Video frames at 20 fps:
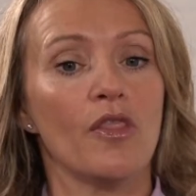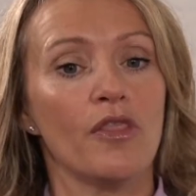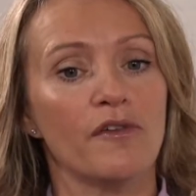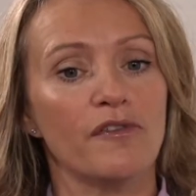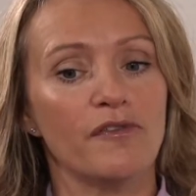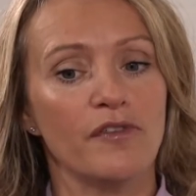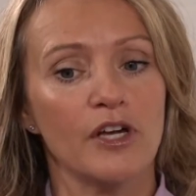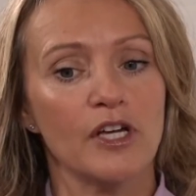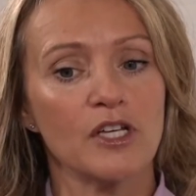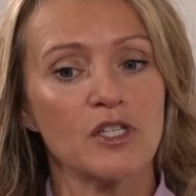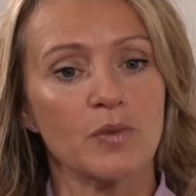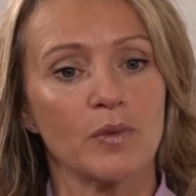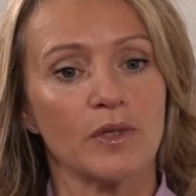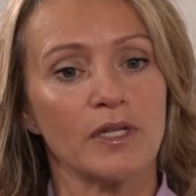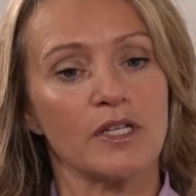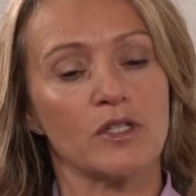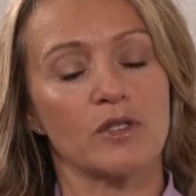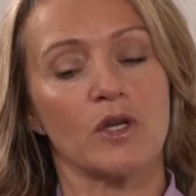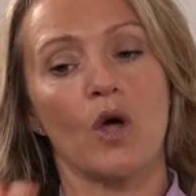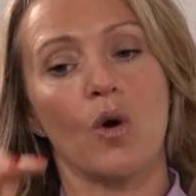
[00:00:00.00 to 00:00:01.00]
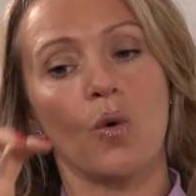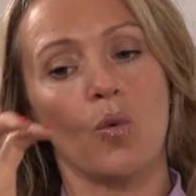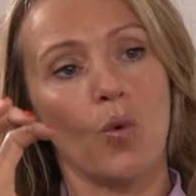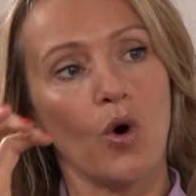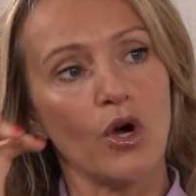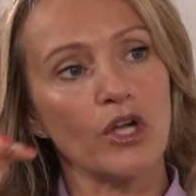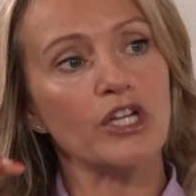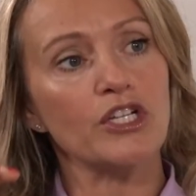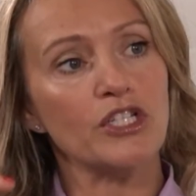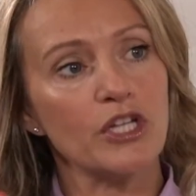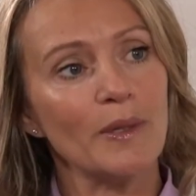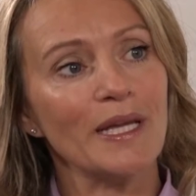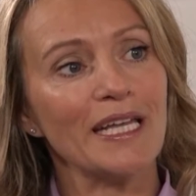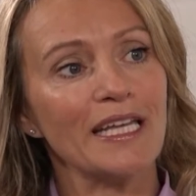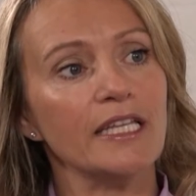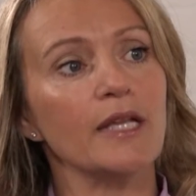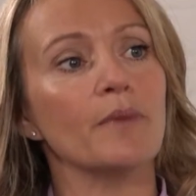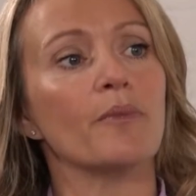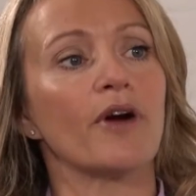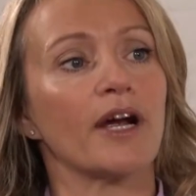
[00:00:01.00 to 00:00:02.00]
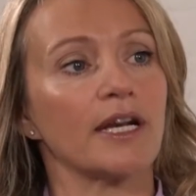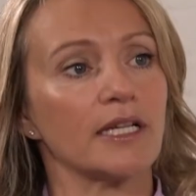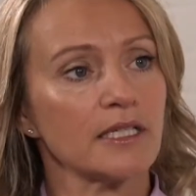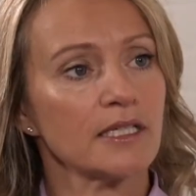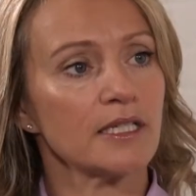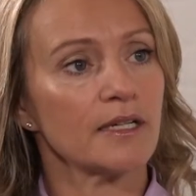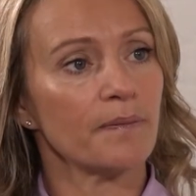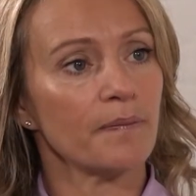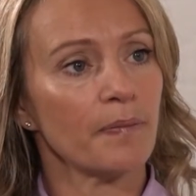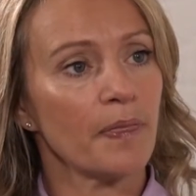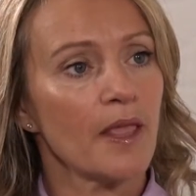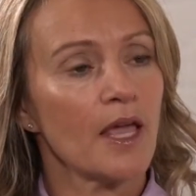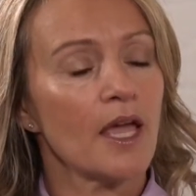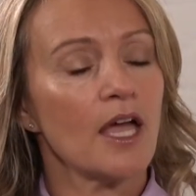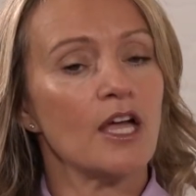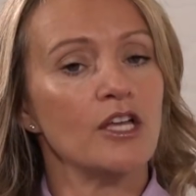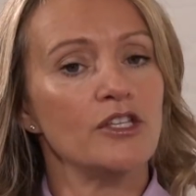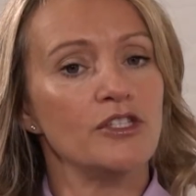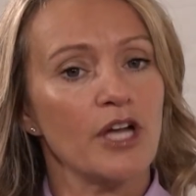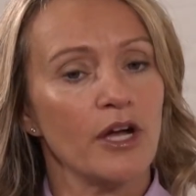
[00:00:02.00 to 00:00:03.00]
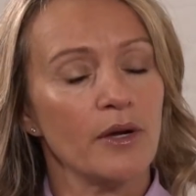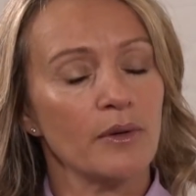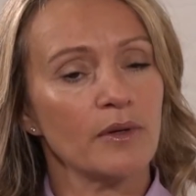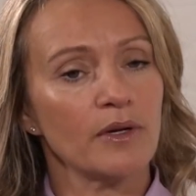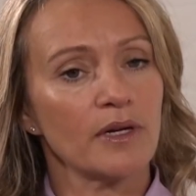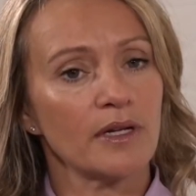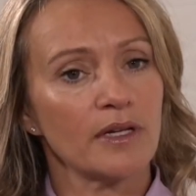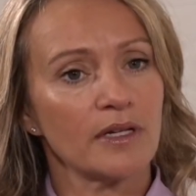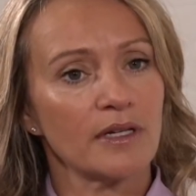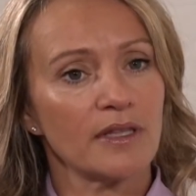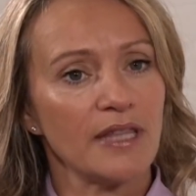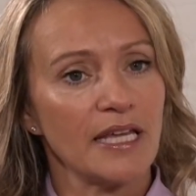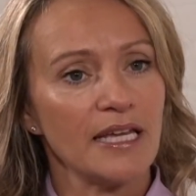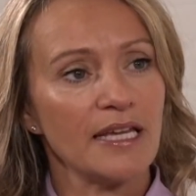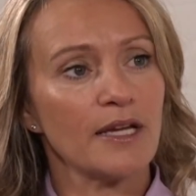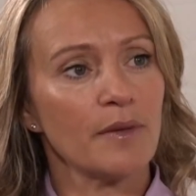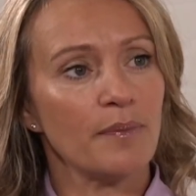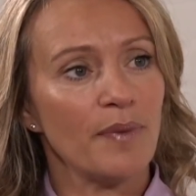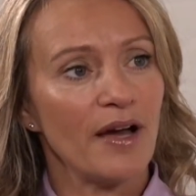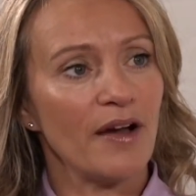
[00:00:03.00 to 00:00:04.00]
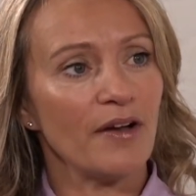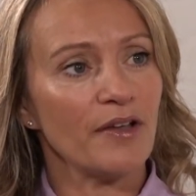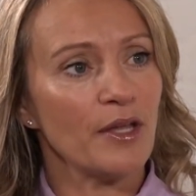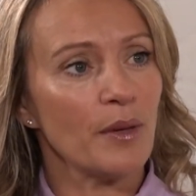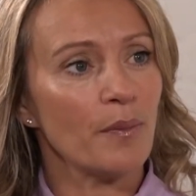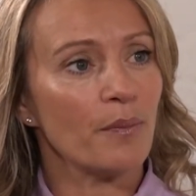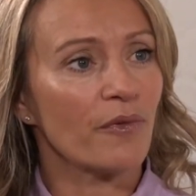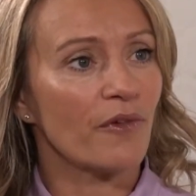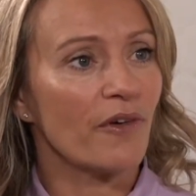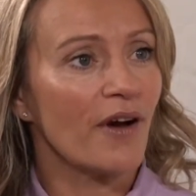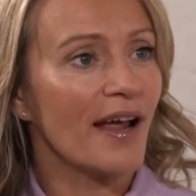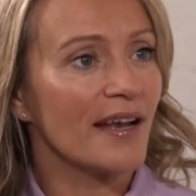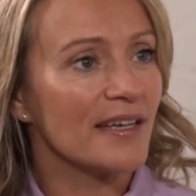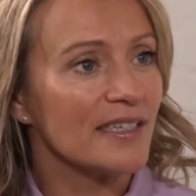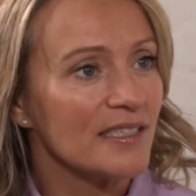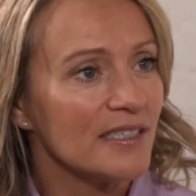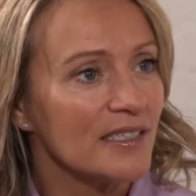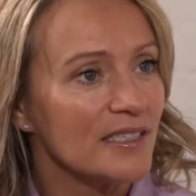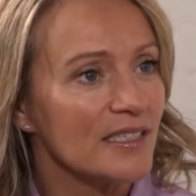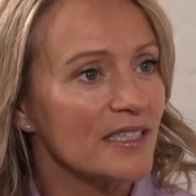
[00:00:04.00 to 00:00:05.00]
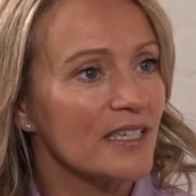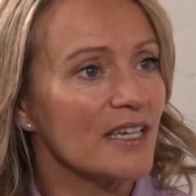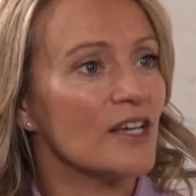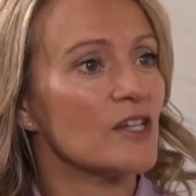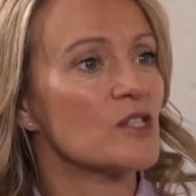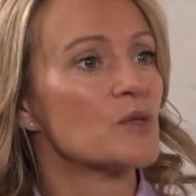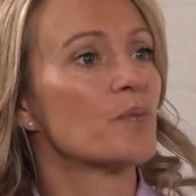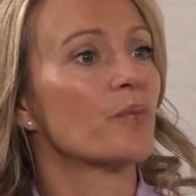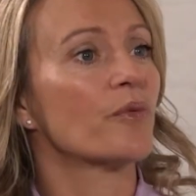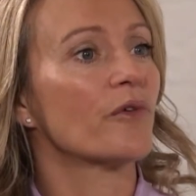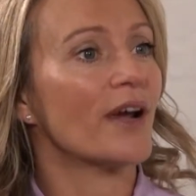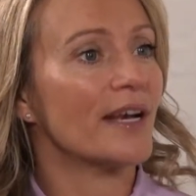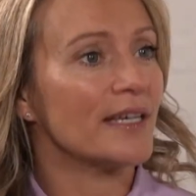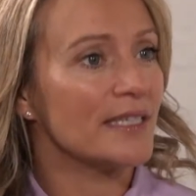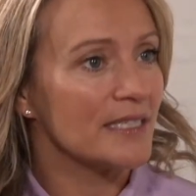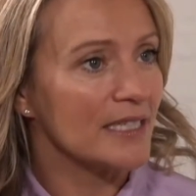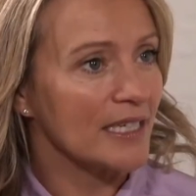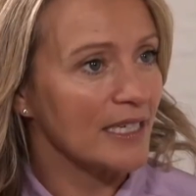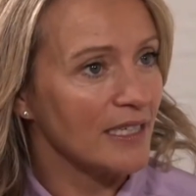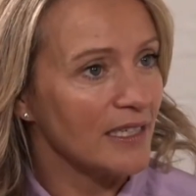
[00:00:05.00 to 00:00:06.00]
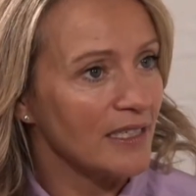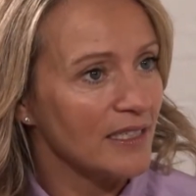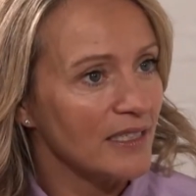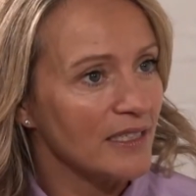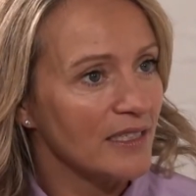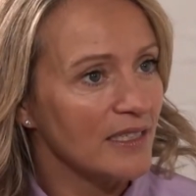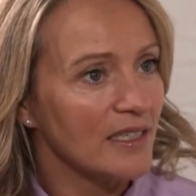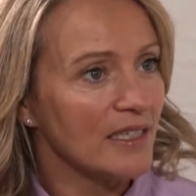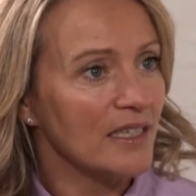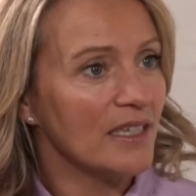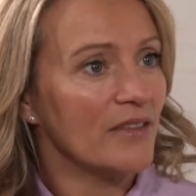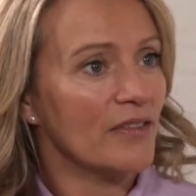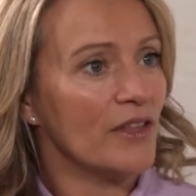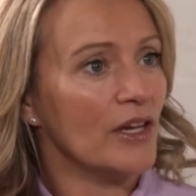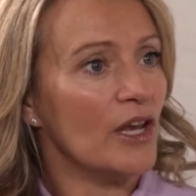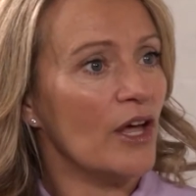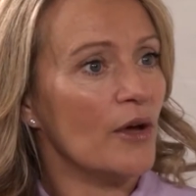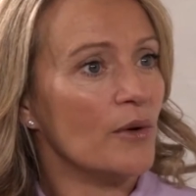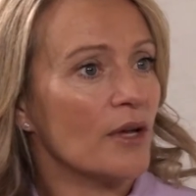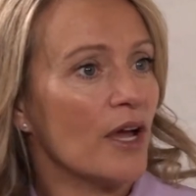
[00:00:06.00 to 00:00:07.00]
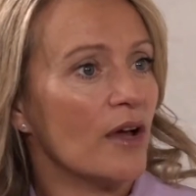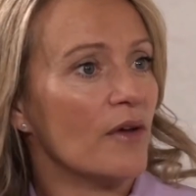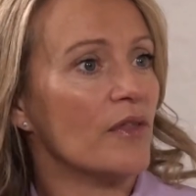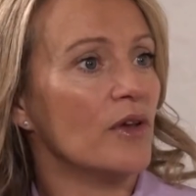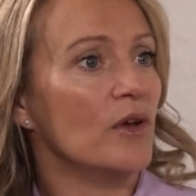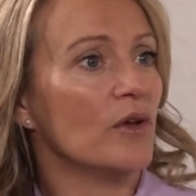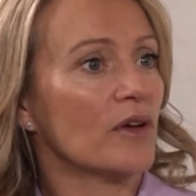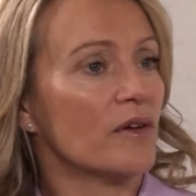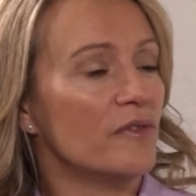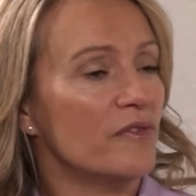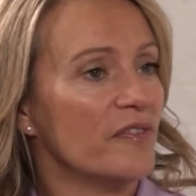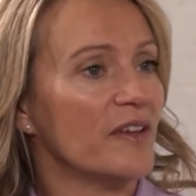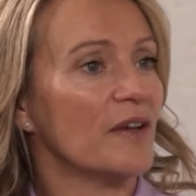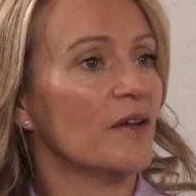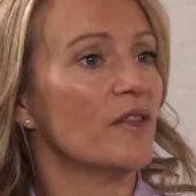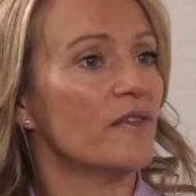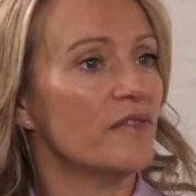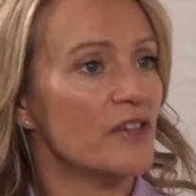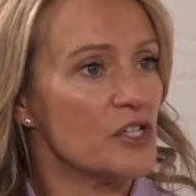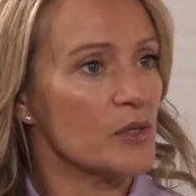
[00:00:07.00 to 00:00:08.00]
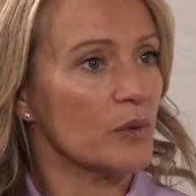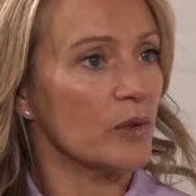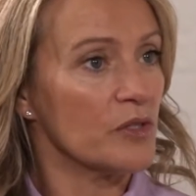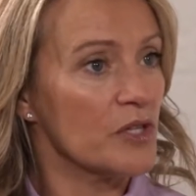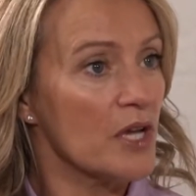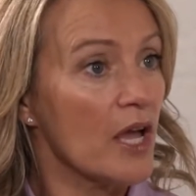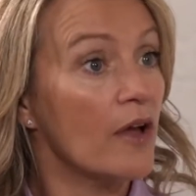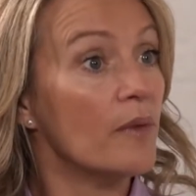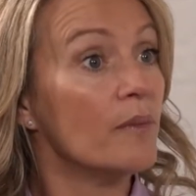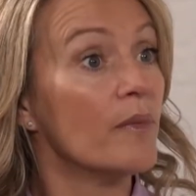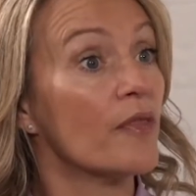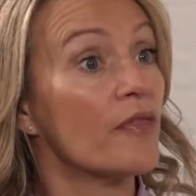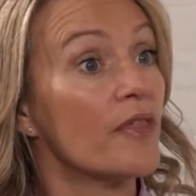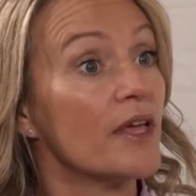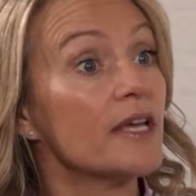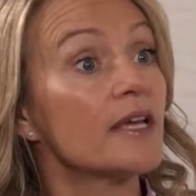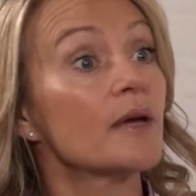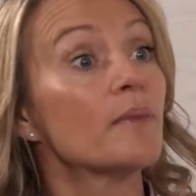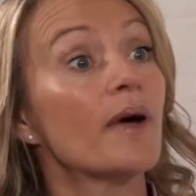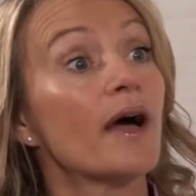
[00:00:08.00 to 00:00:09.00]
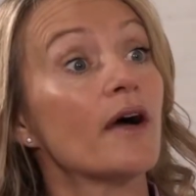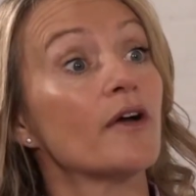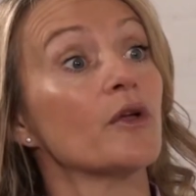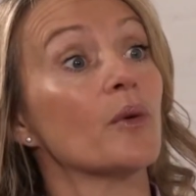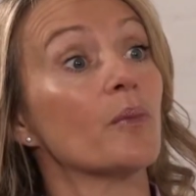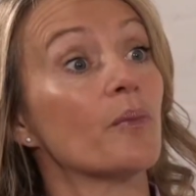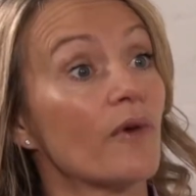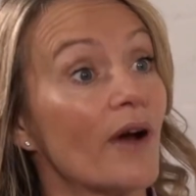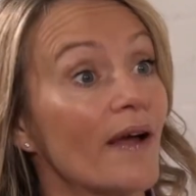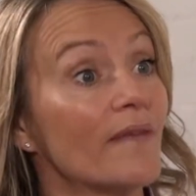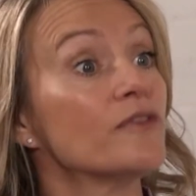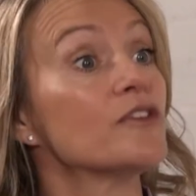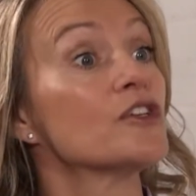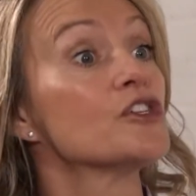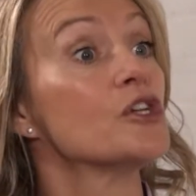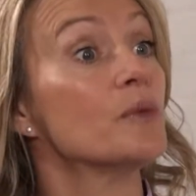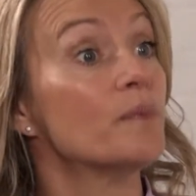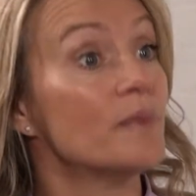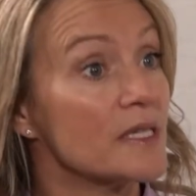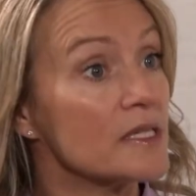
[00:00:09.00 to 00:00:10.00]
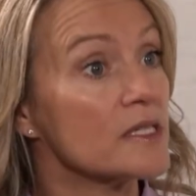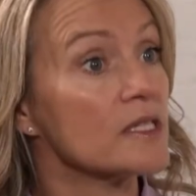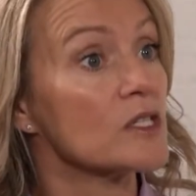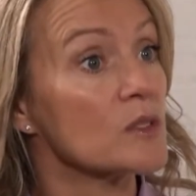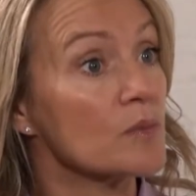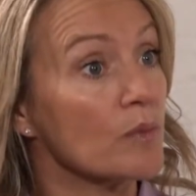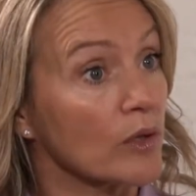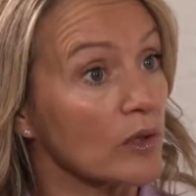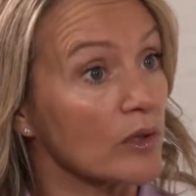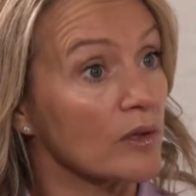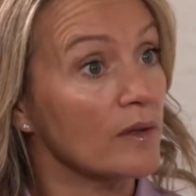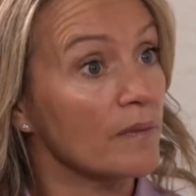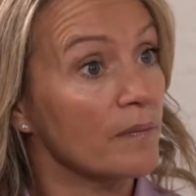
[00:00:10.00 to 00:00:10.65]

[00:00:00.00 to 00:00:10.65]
The first one is, what are you doing in your brand? Don't think about your brand as branding, the logo, the look and feel, the visual tone, but think about your brand as your business model.